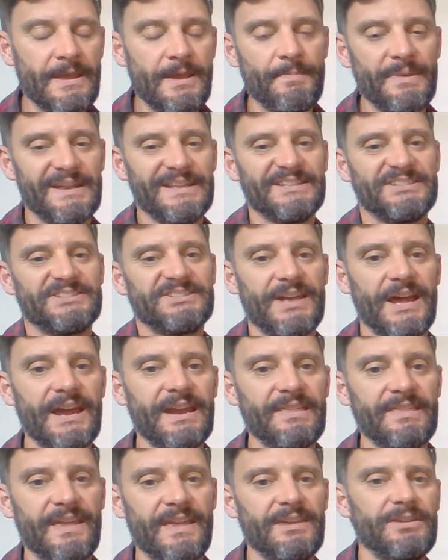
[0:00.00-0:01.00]
But in
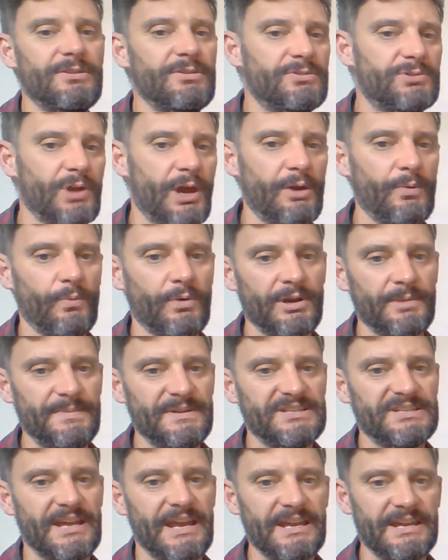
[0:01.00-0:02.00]
saying that, you don't want to
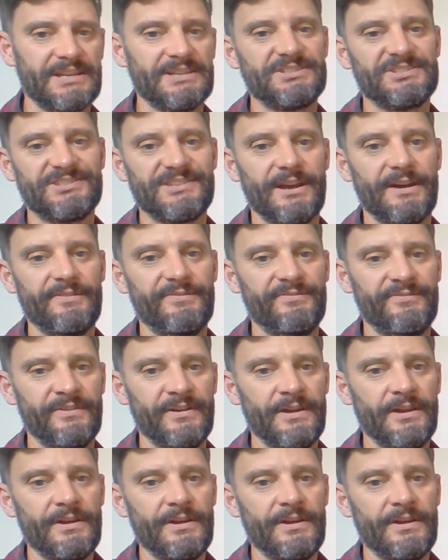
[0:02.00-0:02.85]
be taking stuff